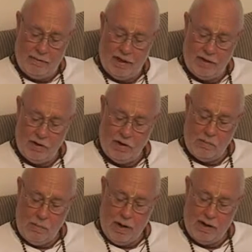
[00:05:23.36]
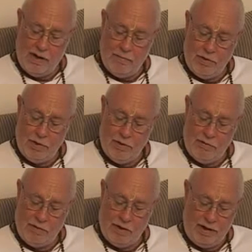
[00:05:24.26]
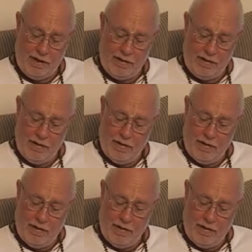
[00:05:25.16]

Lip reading: Please look upon him cheerfully.